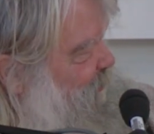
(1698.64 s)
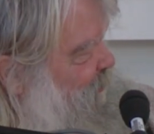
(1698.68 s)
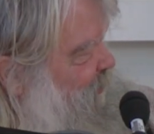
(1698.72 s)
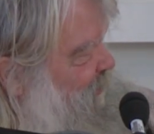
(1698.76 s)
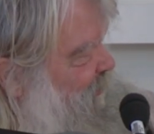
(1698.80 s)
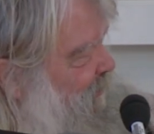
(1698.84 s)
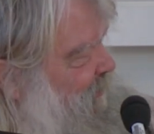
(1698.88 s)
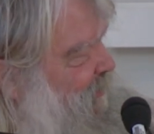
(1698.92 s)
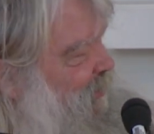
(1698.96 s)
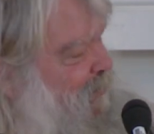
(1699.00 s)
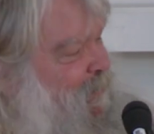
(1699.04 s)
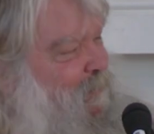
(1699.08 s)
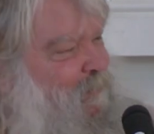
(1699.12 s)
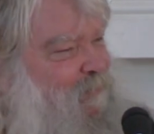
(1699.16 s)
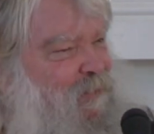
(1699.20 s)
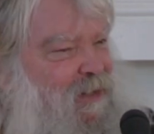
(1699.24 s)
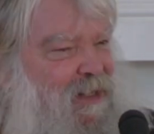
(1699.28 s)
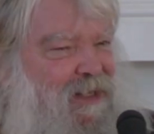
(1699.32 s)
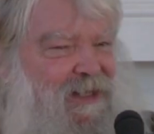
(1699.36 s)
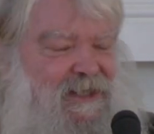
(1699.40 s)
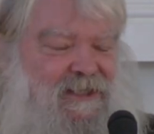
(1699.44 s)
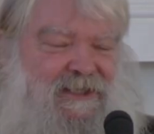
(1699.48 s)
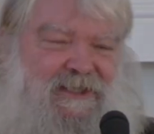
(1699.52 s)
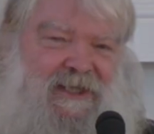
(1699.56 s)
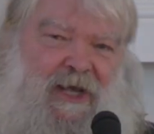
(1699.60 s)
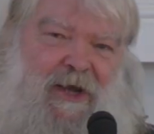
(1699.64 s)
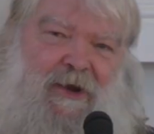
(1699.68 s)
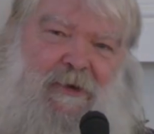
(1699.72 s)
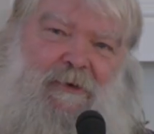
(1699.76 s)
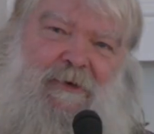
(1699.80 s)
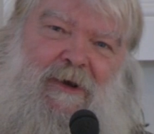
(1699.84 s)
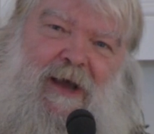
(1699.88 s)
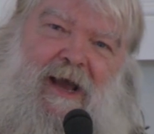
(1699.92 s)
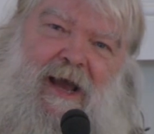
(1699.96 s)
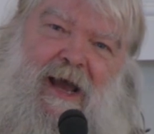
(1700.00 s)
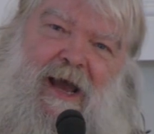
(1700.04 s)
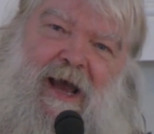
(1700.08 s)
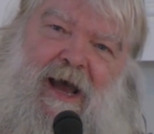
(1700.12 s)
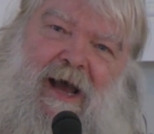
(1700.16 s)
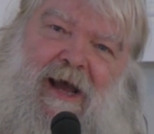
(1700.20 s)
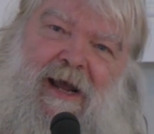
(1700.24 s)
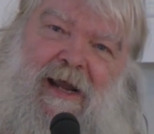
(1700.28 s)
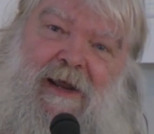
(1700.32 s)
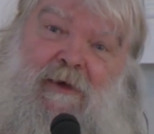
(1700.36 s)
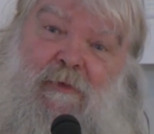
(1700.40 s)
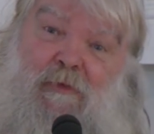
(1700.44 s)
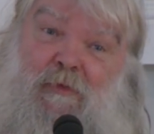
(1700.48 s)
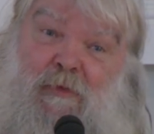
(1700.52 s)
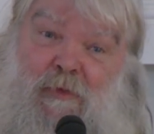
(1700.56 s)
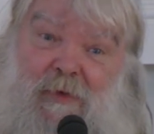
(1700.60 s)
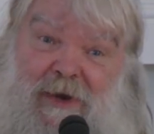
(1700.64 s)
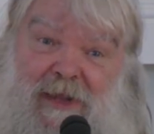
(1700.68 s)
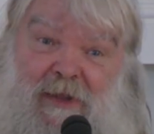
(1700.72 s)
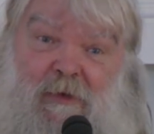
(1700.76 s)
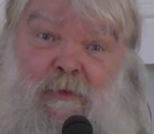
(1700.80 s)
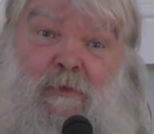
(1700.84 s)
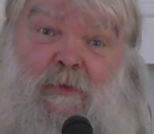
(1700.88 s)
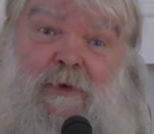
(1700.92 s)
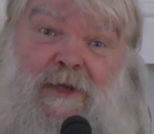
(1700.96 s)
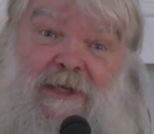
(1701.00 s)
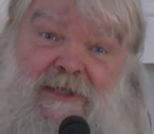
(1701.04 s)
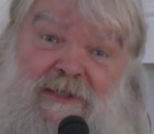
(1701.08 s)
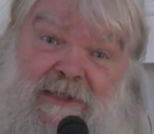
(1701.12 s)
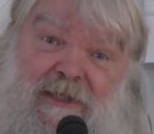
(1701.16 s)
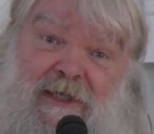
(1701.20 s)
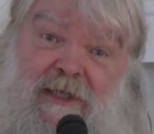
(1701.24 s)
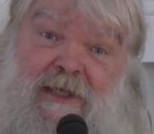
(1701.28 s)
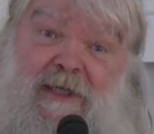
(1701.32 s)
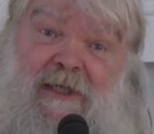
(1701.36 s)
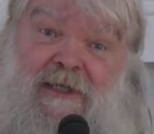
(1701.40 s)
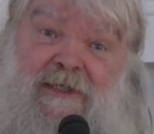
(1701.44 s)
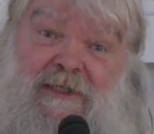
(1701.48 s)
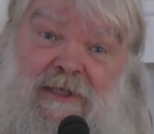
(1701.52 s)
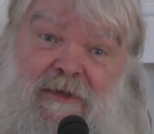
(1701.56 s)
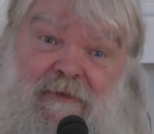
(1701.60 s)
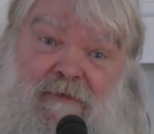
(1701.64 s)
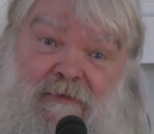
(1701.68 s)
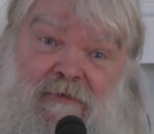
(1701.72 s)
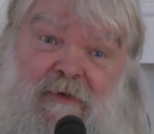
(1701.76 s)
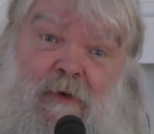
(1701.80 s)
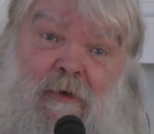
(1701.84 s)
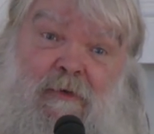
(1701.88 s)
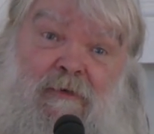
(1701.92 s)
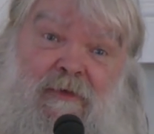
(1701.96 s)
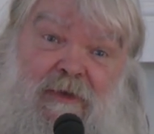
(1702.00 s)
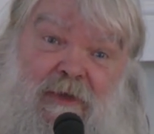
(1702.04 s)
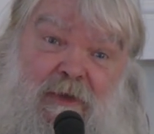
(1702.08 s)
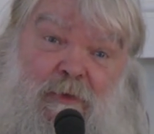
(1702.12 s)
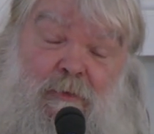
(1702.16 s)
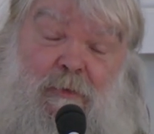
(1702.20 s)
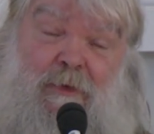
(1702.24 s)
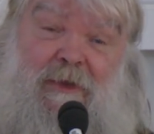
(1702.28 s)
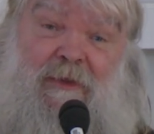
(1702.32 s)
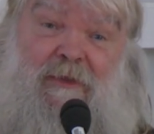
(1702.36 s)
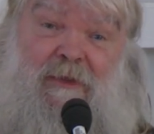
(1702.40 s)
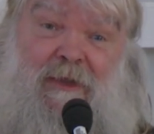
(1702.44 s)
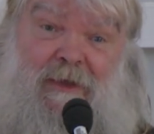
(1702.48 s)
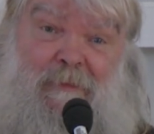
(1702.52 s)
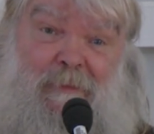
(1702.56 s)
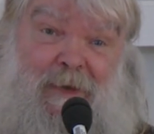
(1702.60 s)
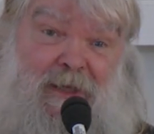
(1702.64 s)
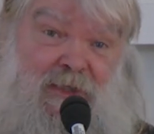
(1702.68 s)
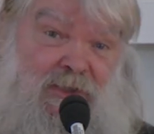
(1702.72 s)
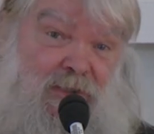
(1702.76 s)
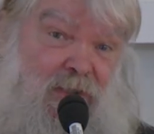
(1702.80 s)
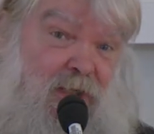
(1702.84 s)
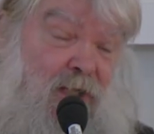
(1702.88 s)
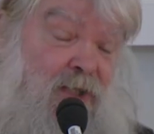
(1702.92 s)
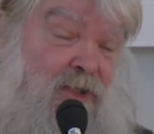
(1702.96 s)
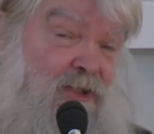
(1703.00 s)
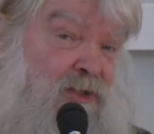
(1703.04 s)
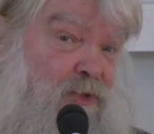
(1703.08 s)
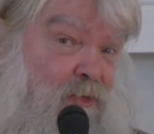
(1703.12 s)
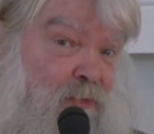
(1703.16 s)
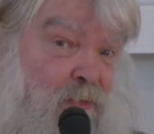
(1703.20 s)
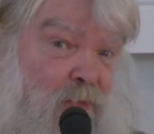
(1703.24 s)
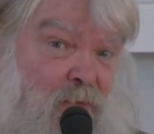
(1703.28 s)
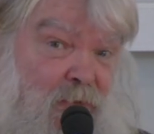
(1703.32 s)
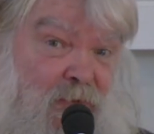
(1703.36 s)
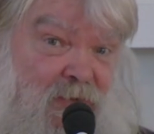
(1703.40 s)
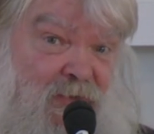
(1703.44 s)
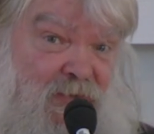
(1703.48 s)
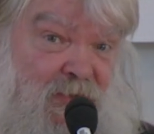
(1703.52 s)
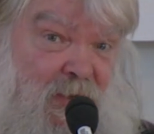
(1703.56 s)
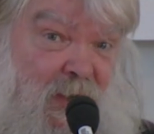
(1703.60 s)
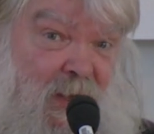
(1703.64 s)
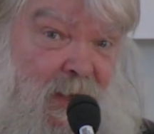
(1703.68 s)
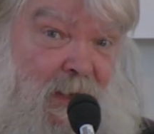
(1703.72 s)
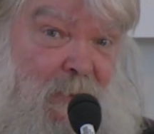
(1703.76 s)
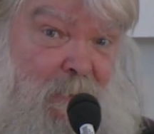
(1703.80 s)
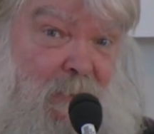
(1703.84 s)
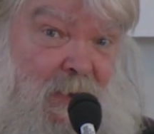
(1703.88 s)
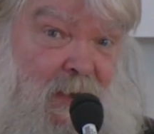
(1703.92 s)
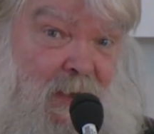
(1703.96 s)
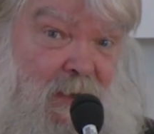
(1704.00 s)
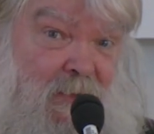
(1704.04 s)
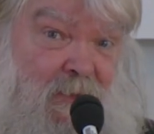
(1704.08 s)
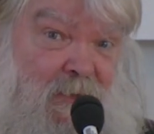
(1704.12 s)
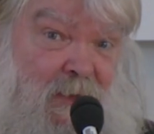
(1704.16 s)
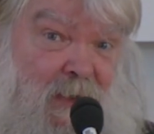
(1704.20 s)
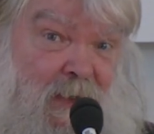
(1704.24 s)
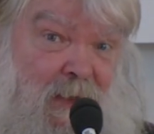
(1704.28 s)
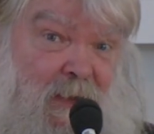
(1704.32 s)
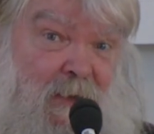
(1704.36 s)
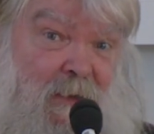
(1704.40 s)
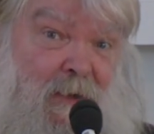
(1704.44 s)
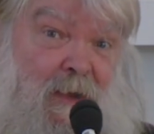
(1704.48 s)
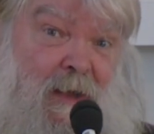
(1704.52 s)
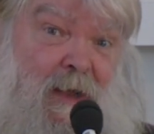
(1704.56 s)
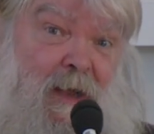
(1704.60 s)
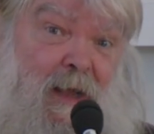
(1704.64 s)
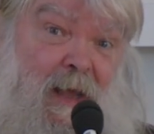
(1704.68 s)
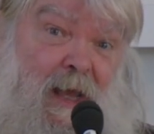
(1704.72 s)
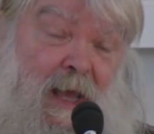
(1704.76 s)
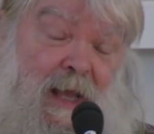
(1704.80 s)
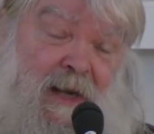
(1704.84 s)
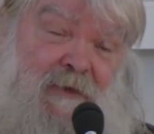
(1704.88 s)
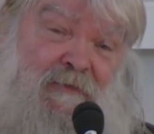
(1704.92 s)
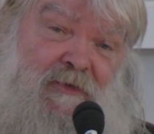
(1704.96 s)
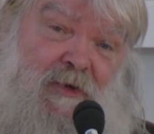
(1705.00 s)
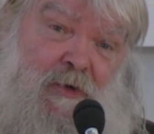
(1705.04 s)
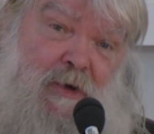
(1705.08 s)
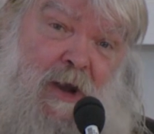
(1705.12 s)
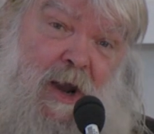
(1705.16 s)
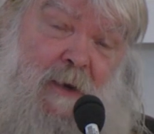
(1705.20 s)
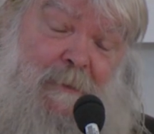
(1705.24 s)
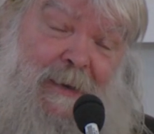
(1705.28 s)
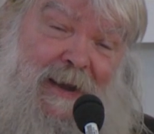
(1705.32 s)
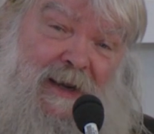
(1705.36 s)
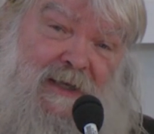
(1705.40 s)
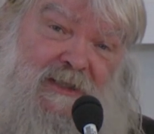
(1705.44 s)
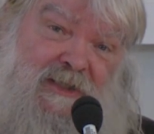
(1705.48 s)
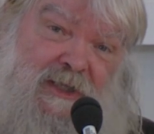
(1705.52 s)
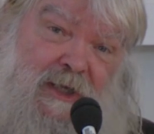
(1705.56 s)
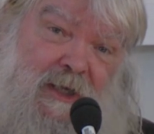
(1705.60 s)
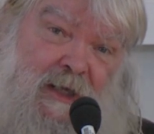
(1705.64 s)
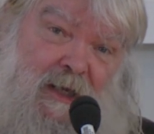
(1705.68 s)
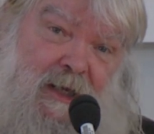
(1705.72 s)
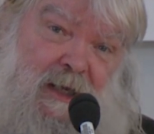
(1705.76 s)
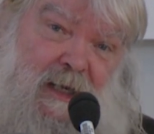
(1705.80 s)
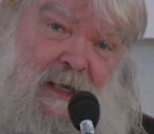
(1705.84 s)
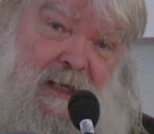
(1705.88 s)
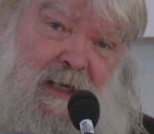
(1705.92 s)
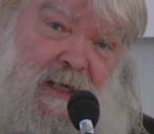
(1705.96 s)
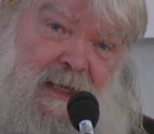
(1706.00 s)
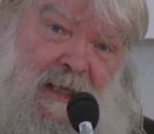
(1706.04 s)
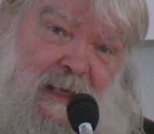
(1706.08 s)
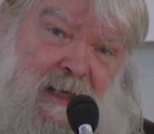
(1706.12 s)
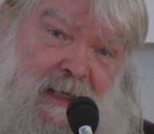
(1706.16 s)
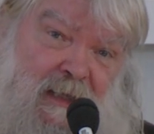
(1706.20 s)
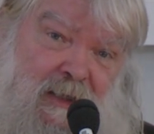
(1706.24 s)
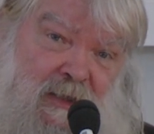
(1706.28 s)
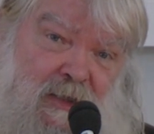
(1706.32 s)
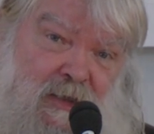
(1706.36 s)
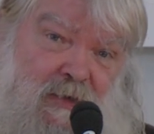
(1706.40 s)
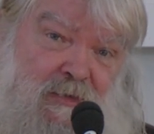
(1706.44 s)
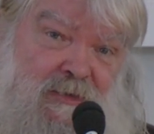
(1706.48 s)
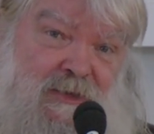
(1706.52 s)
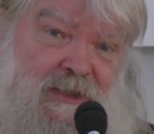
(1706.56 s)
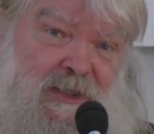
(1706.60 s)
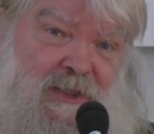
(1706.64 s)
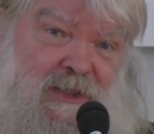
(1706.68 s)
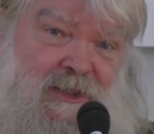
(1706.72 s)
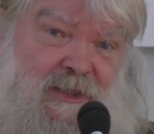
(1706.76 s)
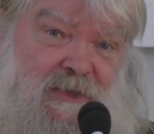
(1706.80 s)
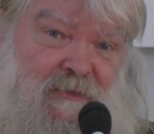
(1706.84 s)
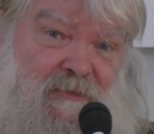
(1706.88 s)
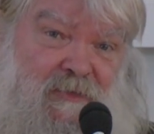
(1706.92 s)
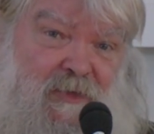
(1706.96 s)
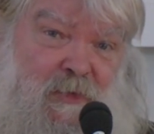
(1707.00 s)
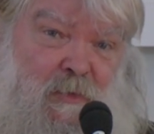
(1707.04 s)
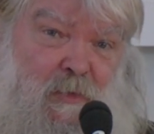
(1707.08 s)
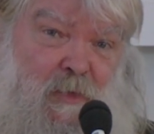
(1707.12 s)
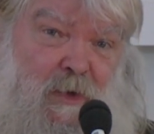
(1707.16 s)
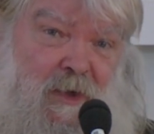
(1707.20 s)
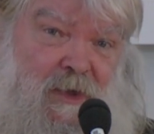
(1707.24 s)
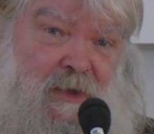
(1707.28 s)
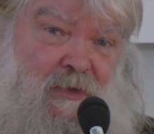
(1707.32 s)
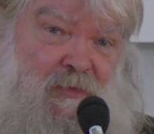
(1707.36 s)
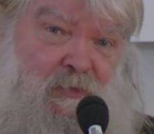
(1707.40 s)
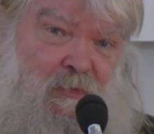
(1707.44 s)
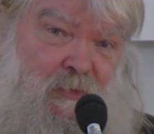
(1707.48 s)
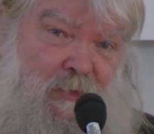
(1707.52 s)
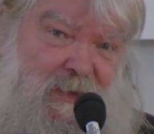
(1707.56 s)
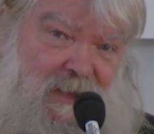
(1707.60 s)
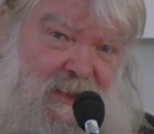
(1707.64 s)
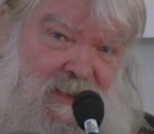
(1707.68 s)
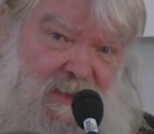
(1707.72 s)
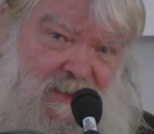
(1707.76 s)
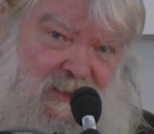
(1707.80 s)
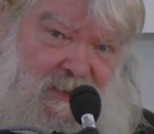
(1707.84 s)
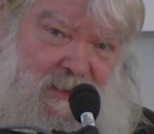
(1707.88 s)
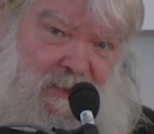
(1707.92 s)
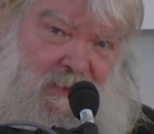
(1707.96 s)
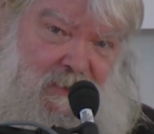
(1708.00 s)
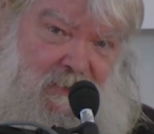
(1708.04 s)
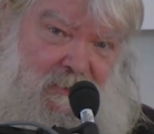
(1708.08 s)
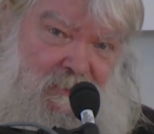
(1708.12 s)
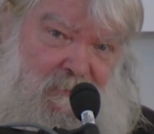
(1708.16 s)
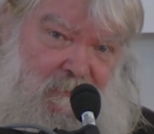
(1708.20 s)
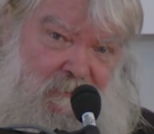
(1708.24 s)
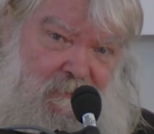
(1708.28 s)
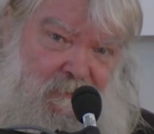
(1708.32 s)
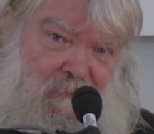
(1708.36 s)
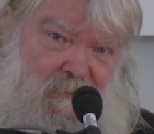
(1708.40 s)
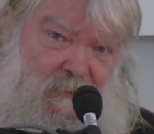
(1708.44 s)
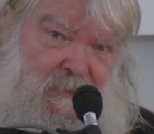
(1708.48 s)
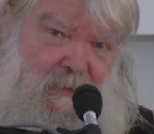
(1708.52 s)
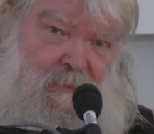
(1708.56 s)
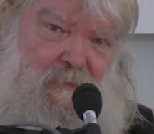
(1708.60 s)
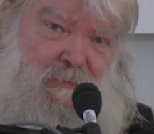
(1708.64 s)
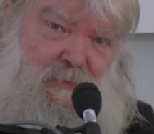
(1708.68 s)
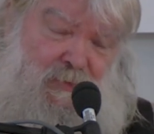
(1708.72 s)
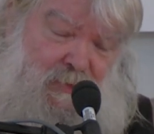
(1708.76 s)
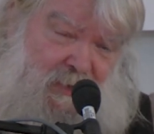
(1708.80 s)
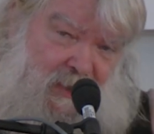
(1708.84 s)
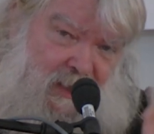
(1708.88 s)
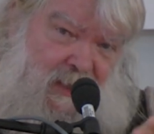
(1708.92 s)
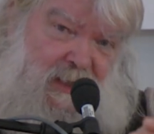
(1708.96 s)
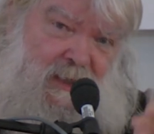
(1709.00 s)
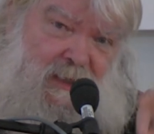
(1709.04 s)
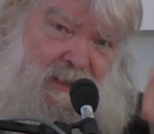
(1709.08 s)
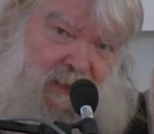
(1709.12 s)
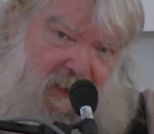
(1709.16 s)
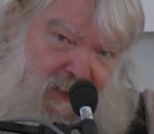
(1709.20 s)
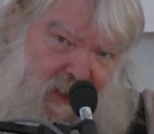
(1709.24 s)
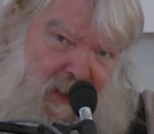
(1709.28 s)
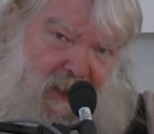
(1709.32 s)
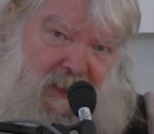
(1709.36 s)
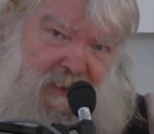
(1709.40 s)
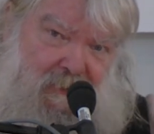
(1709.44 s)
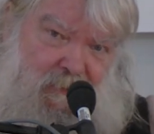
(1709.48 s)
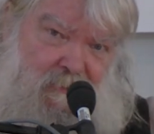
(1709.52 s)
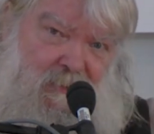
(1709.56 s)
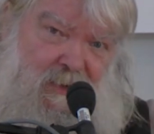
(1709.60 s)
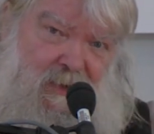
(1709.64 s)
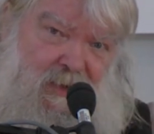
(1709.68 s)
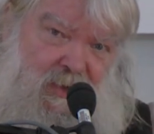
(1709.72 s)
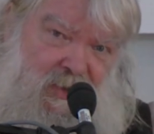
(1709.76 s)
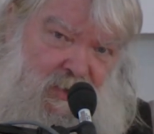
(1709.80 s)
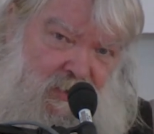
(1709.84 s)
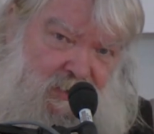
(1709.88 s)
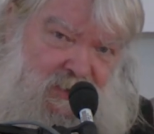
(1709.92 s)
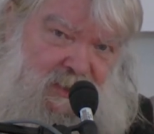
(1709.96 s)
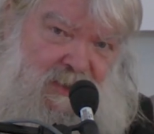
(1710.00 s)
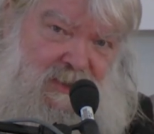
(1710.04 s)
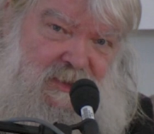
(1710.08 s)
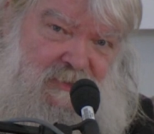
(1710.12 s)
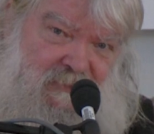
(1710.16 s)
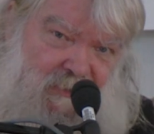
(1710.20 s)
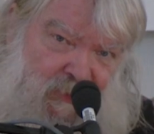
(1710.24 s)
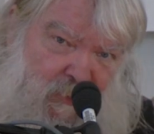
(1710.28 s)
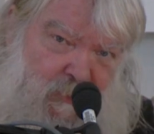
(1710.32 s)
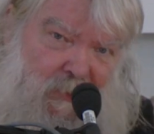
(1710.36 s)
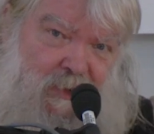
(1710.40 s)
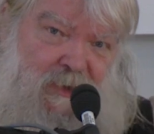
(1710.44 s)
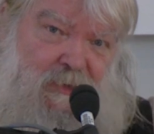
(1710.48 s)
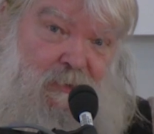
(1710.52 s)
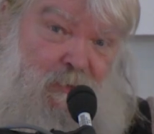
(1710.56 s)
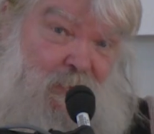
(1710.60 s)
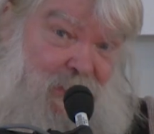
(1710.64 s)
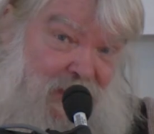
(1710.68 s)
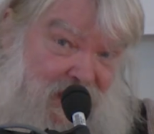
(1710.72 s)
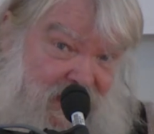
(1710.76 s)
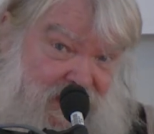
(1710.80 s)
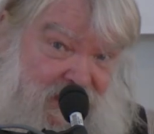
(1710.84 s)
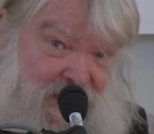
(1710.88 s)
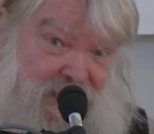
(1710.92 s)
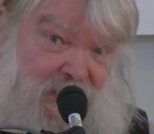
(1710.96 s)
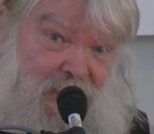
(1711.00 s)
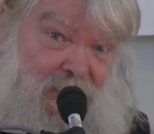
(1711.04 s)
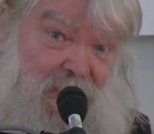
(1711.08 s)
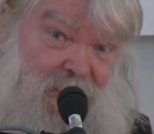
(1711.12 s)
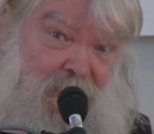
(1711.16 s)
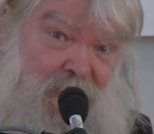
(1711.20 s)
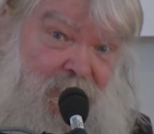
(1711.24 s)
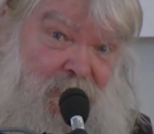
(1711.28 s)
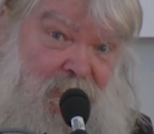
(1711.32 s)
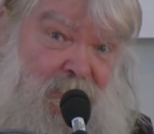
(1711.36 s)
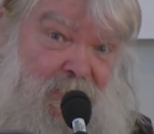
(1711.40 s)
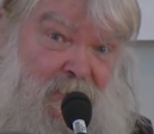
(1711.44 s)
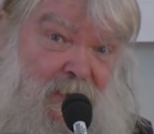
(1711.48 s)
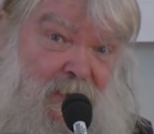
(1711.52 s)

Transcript: with. So real reasoning is enfolded with the imagination all the time, I think. And if you go back to earlier uses of the word reason, pre-Enlightenment uses of the word reason,